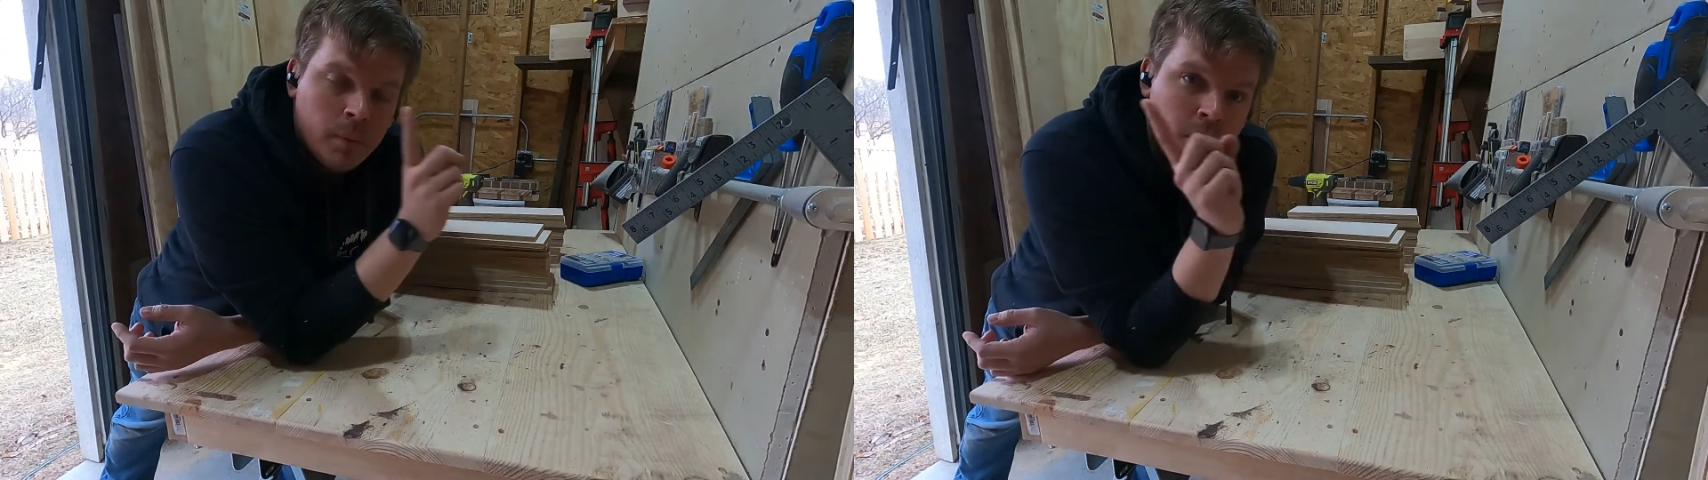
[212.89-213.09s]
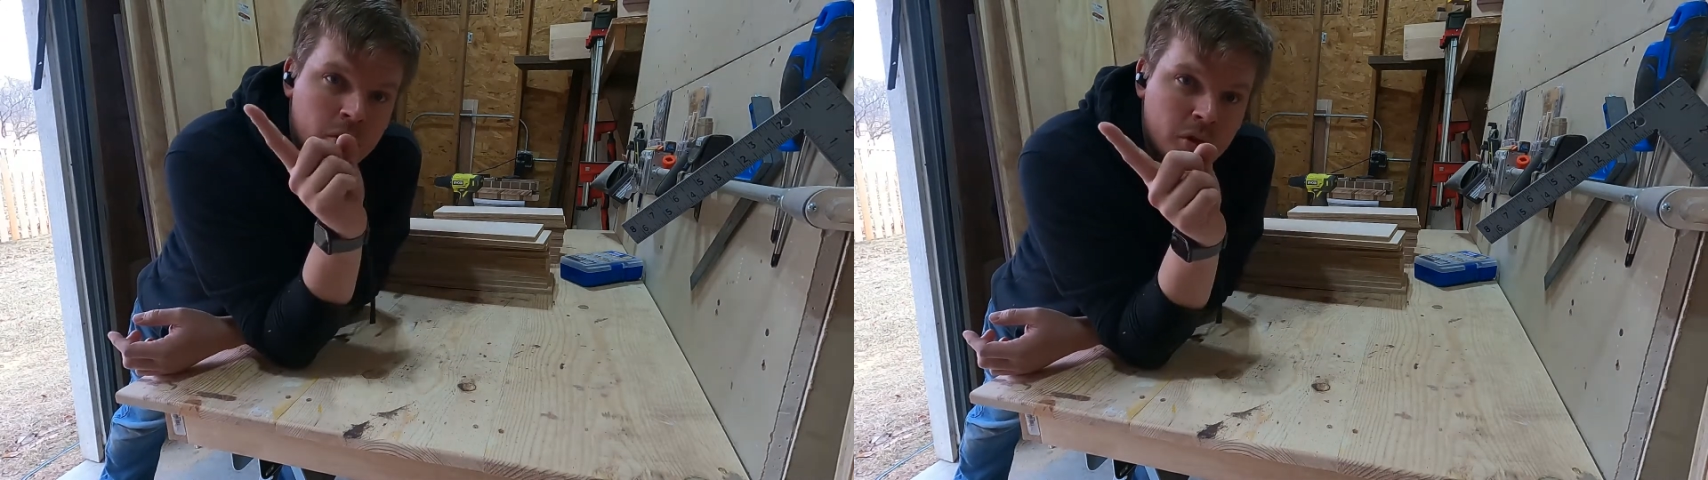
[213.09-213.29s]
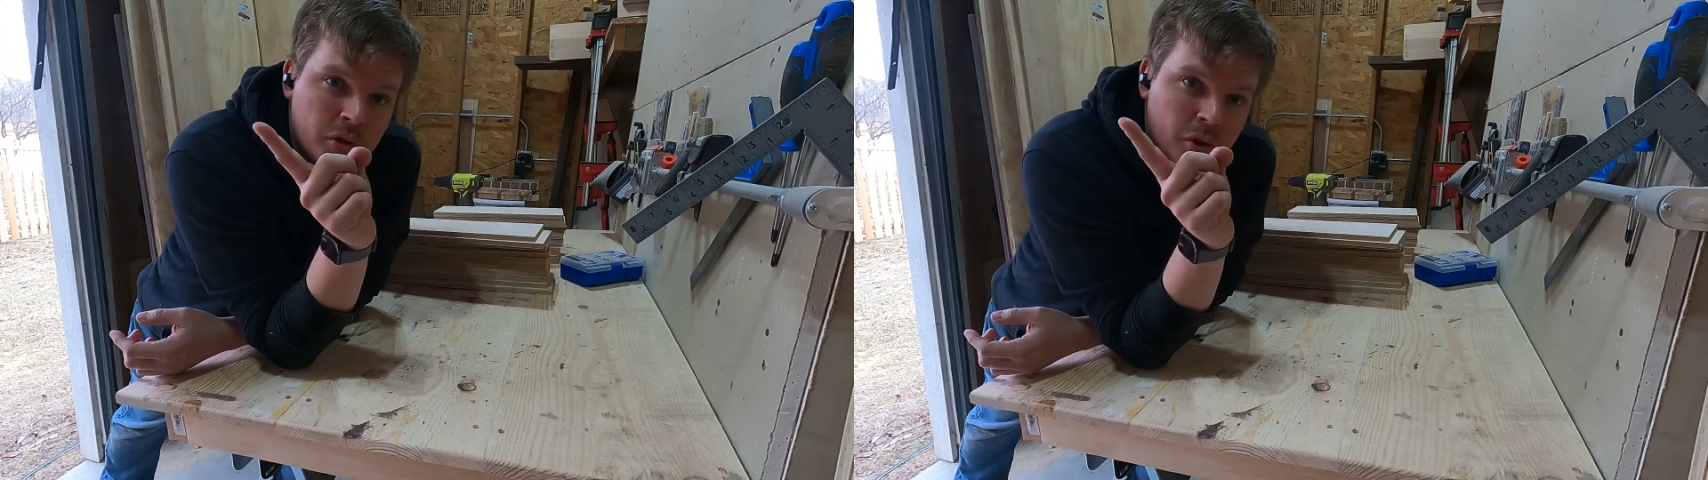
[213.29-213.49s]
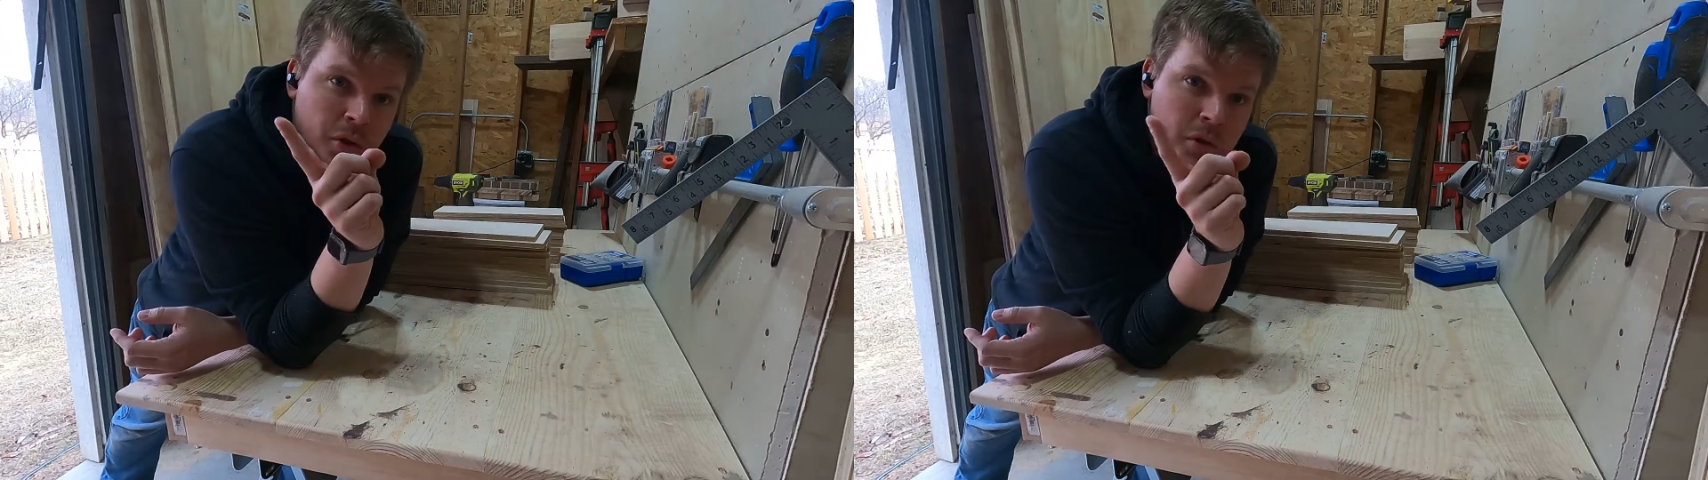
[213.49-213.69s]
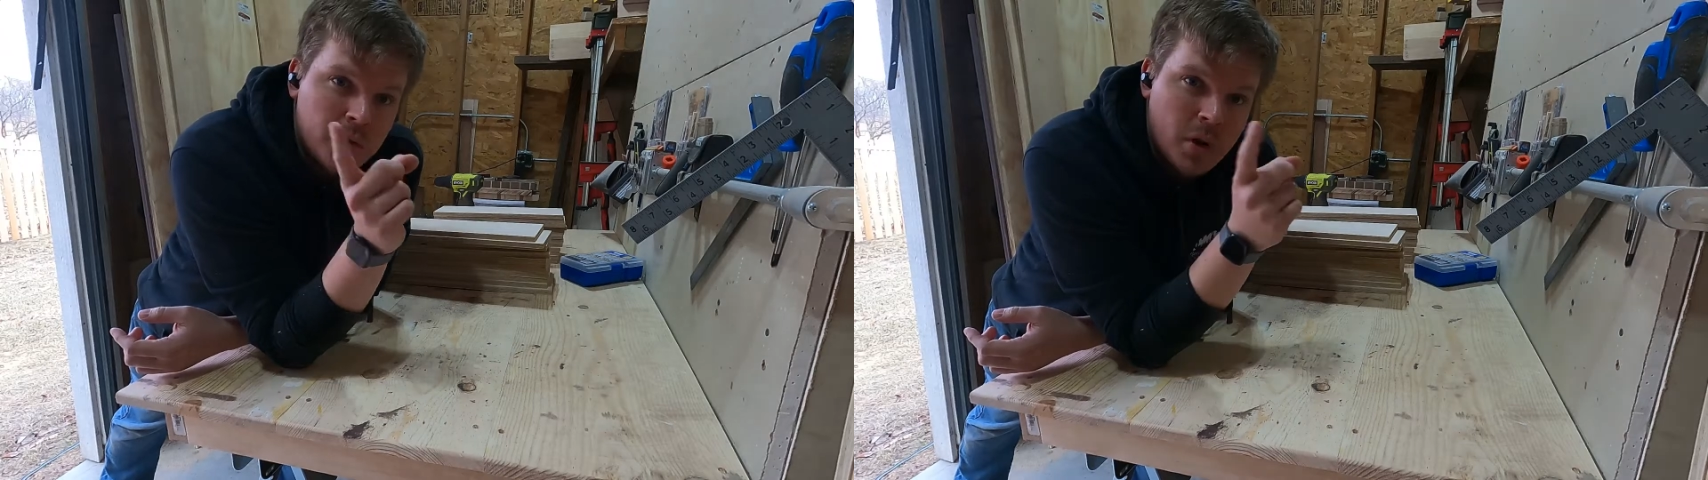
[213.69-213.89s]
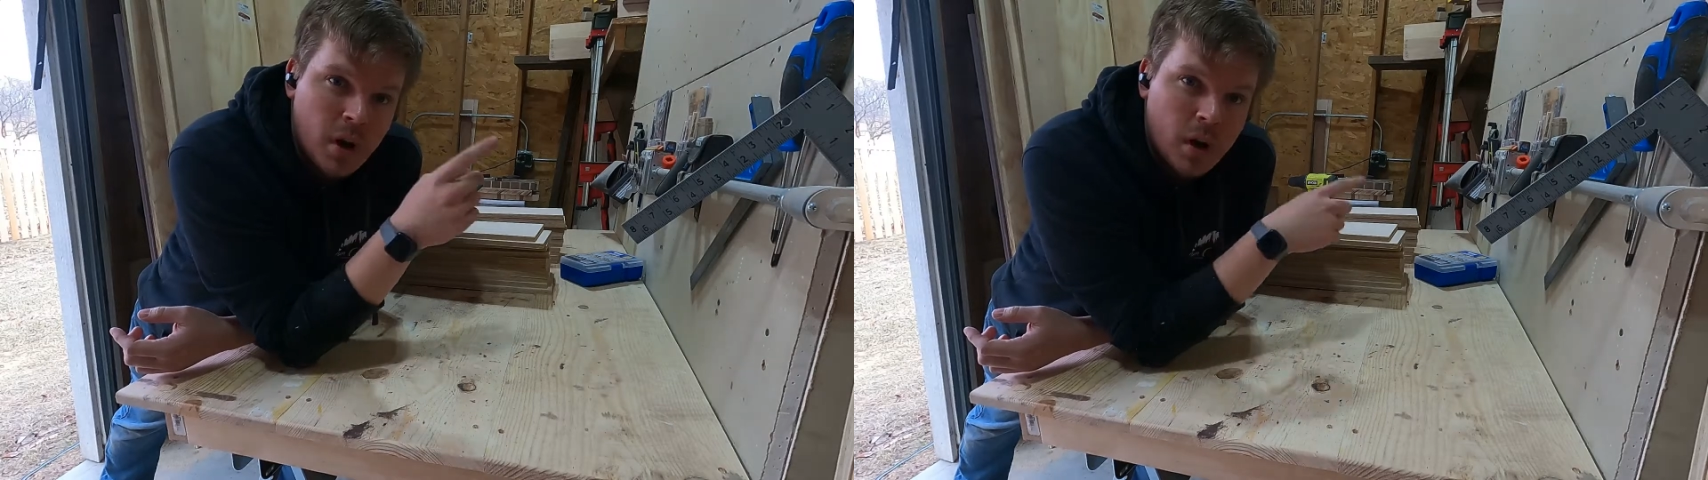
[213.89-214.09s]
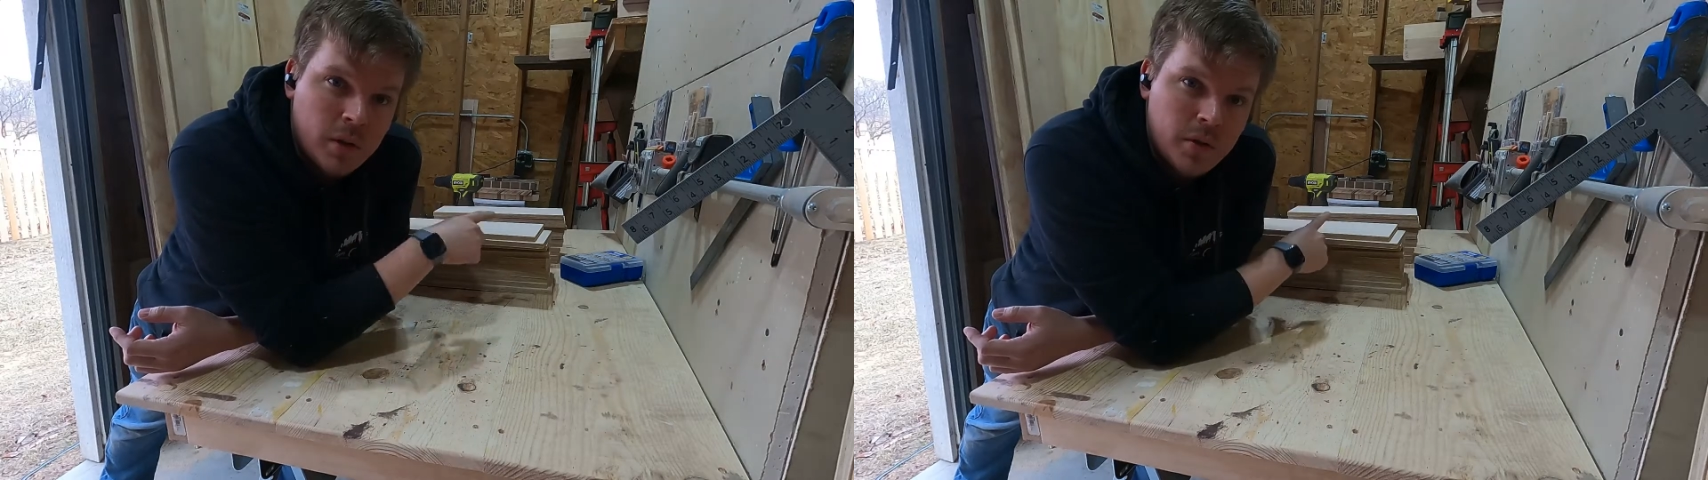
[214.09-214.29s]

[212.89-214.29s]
Use a circular saw